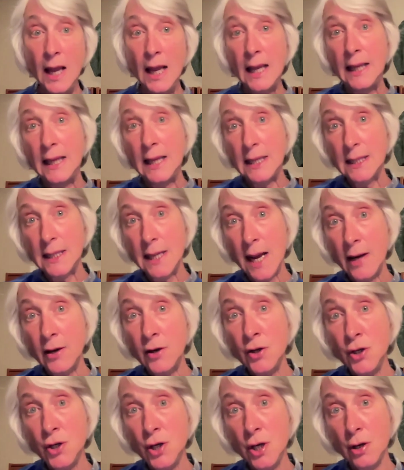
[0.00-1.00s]
It gets
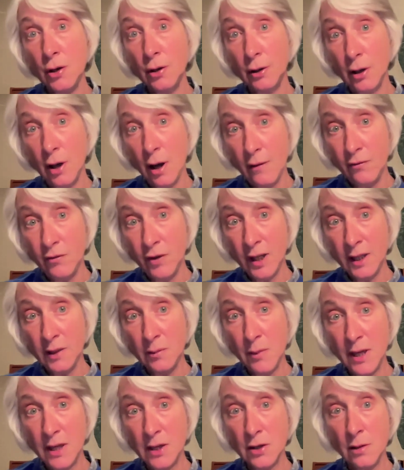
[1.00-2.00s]
added to your
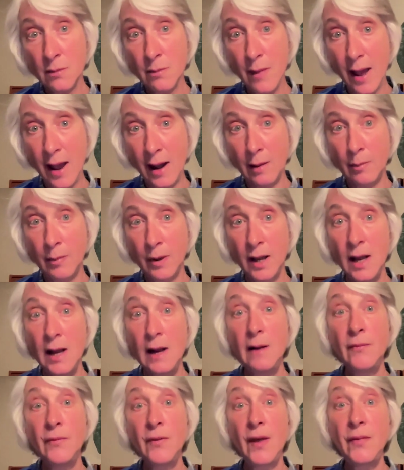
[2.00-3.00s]
conflict mental map
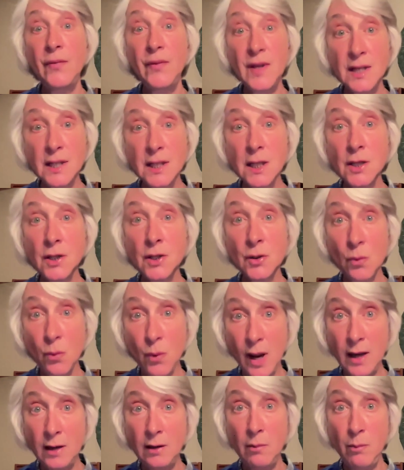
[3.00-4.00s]
that this is the
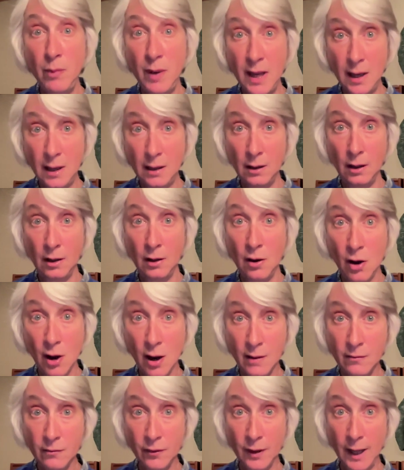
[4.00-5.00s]
way to be in a
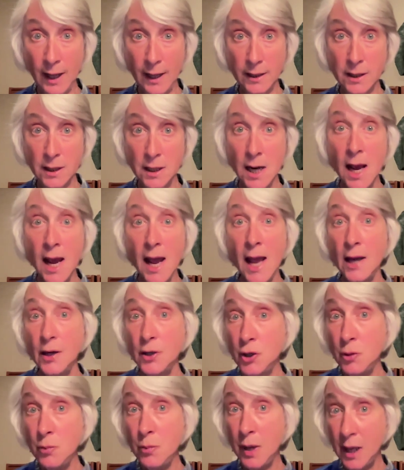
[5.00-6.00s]
conflict,
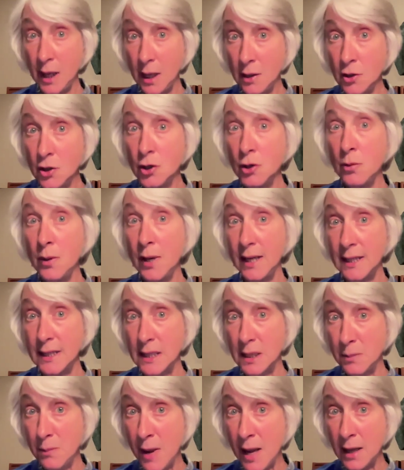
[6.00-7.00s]
and you begin to
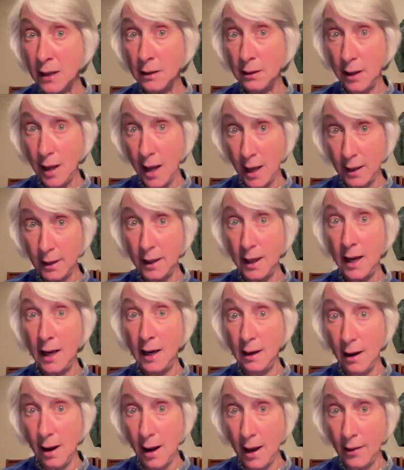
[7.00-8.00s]
expect that
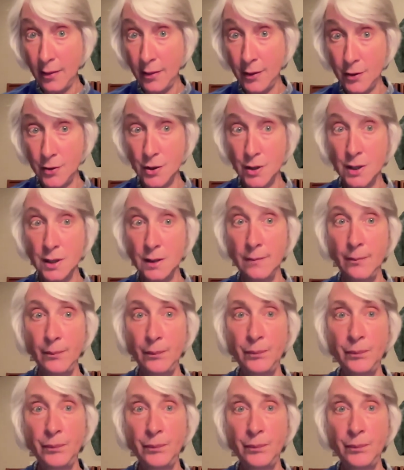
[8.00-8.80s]
in others.